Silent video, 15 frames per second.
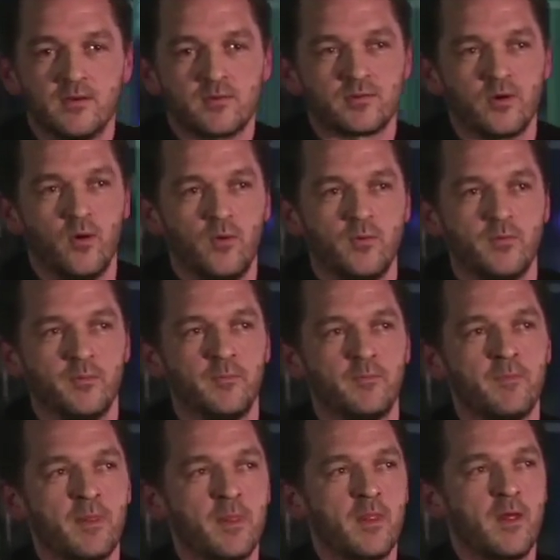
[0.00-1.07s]
So
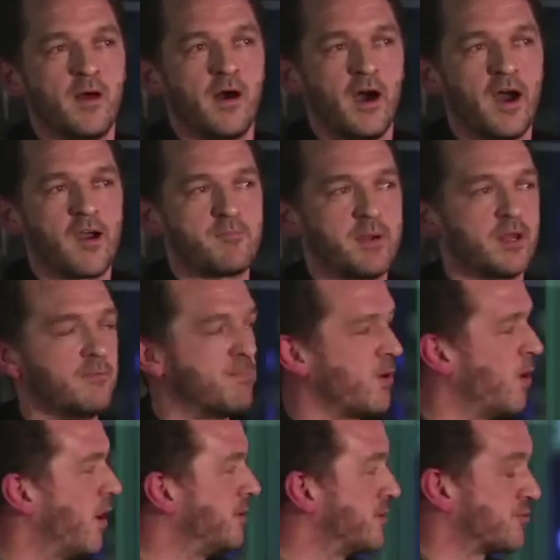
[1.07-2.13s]
I've been
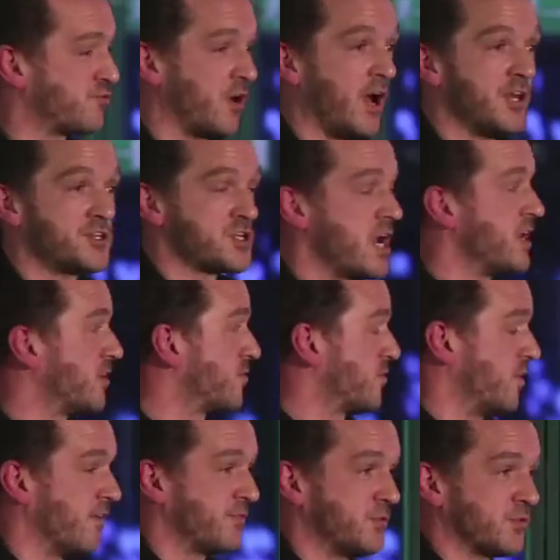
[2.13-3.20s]
employed to try and change stuff.